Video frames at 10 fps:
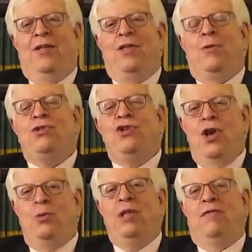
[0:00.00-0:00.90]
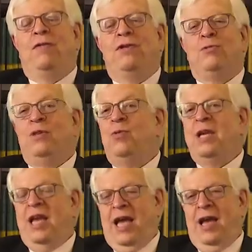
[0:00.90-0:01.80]
There was no difference
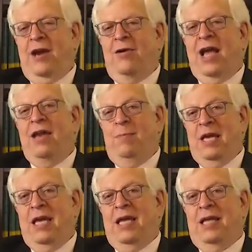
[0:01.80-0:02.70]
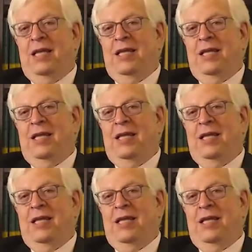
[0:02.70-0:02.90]
between air and me.